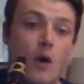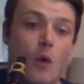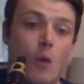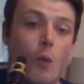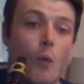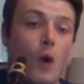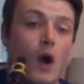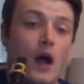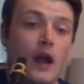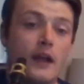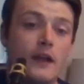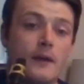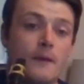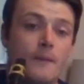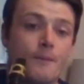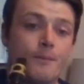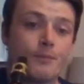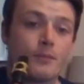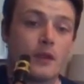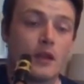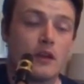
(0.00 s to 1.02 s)
1,
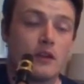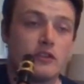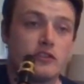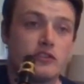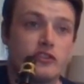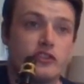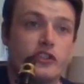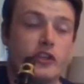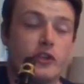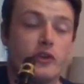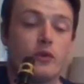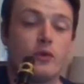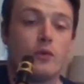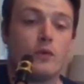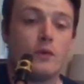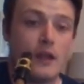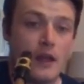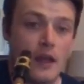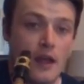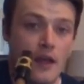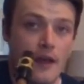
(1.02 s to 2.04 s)
2,
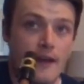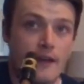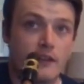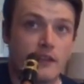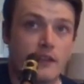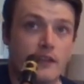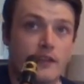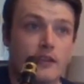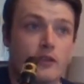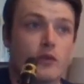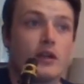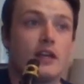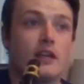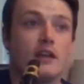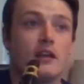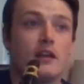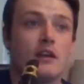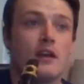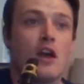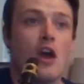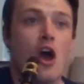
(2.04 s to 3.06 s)
3.